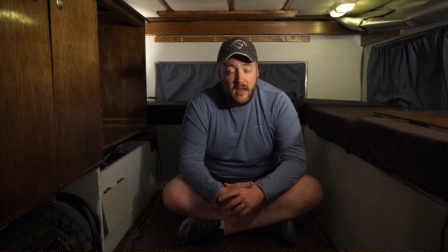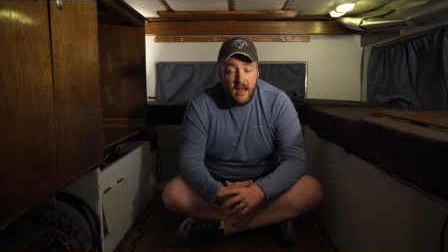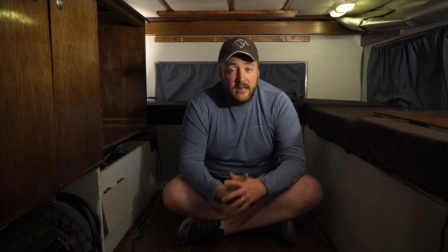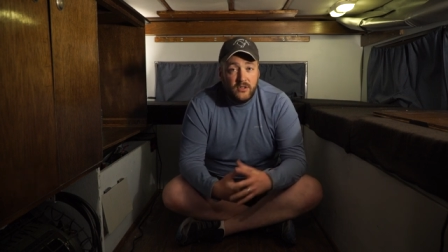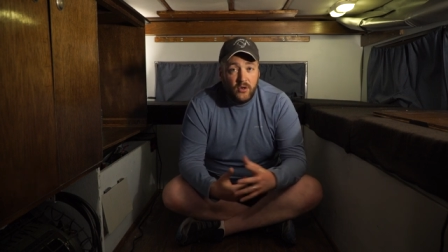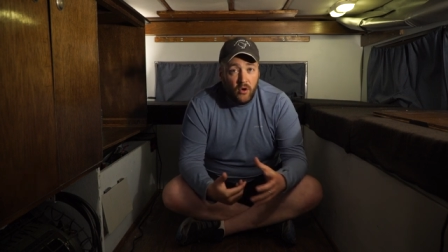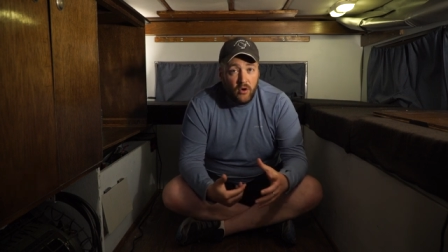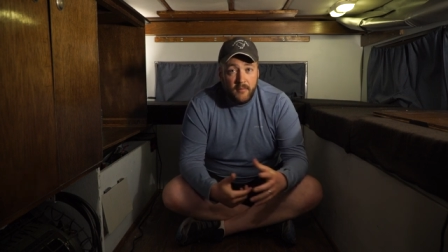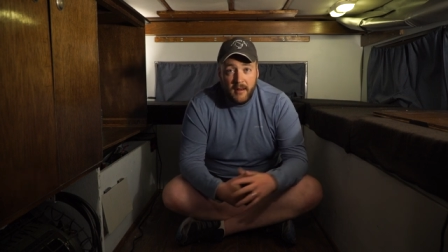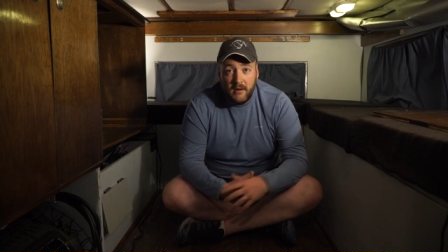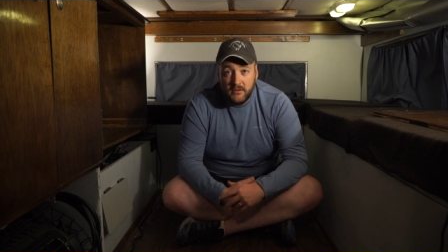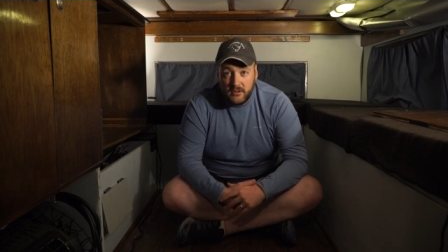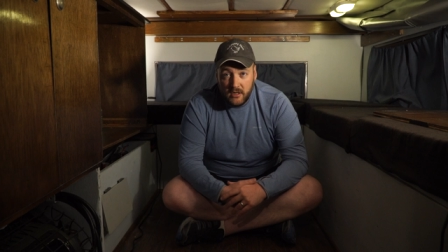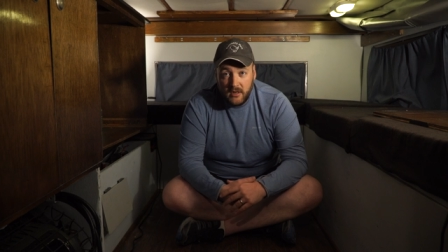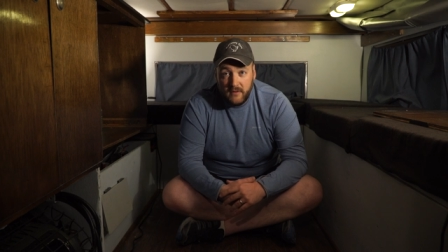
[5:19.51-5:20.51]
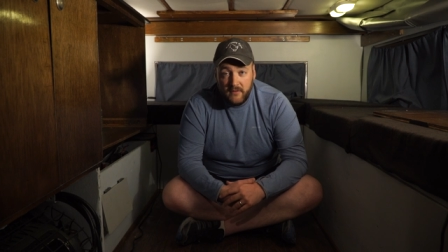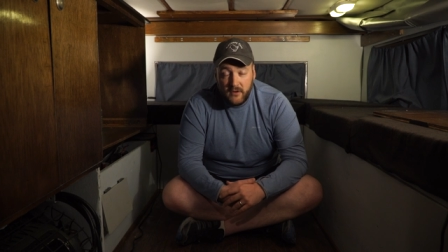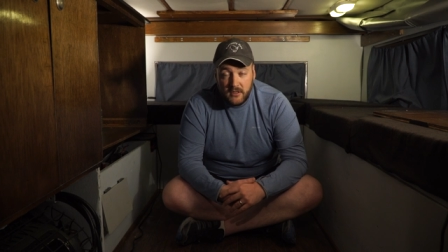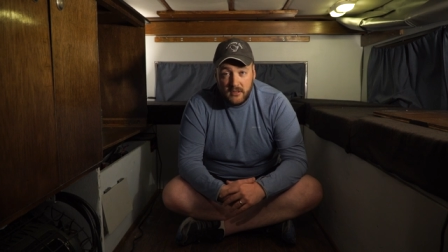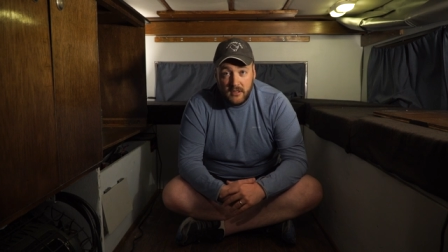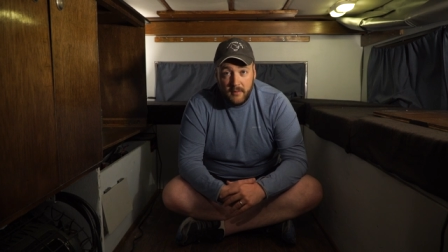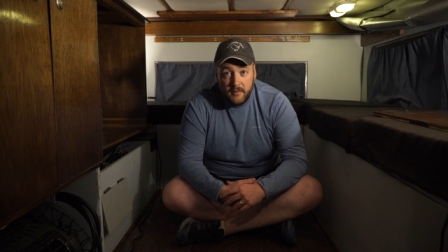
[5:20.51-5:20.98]
and told him I was looking
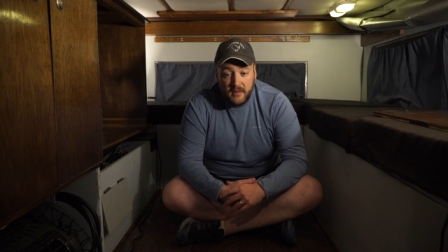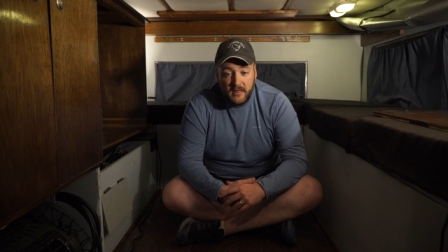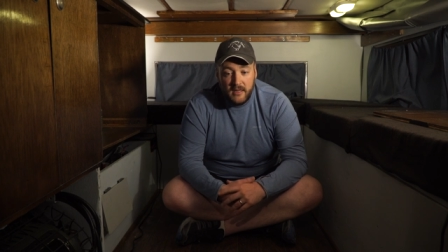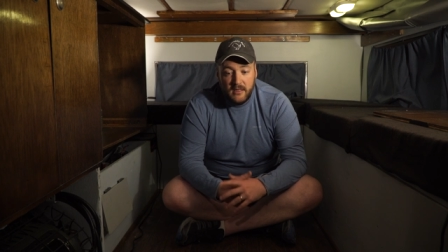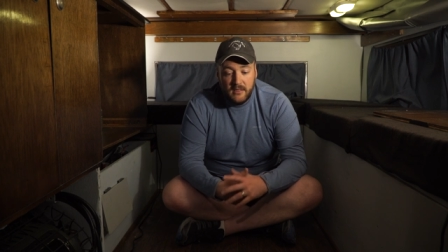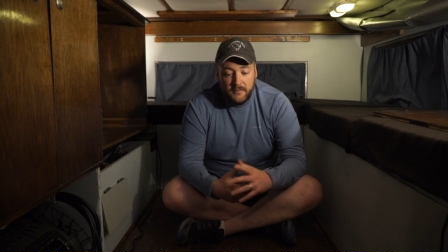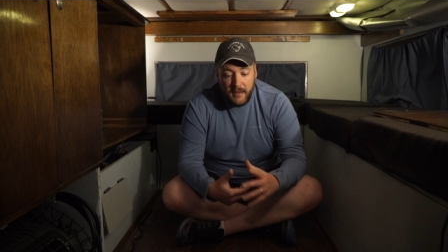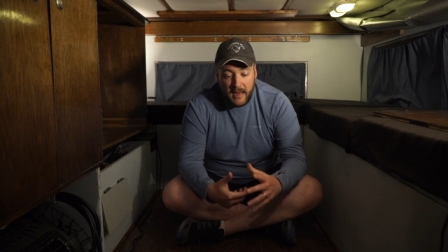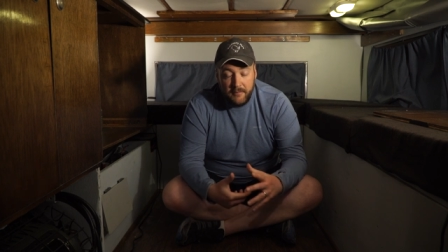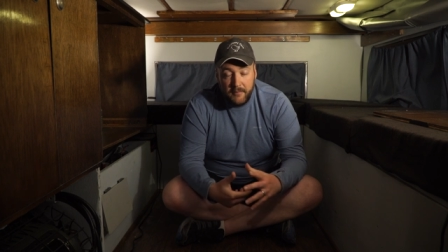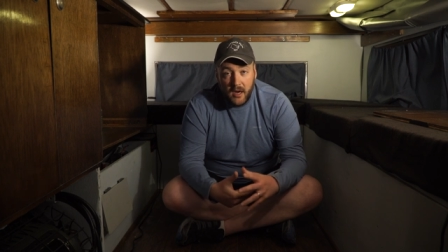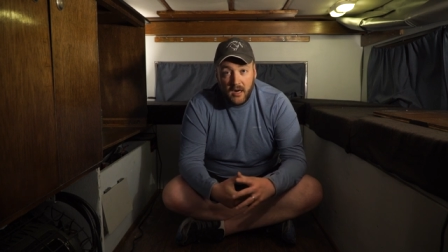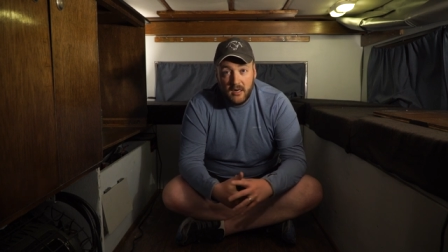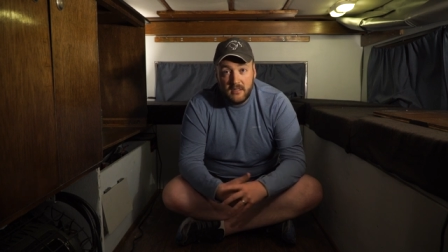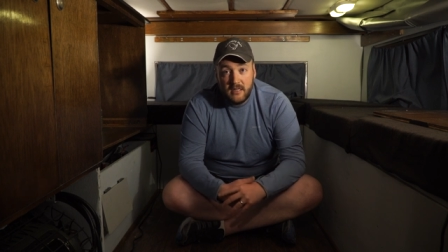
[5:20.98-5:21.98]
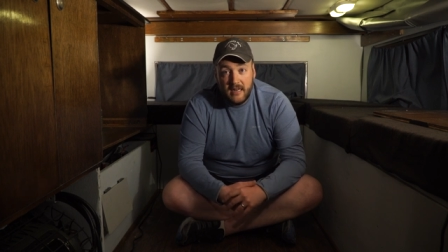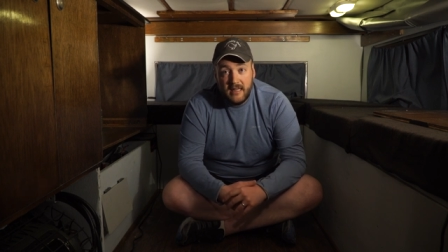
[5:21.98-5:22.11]
for some of these bed bars,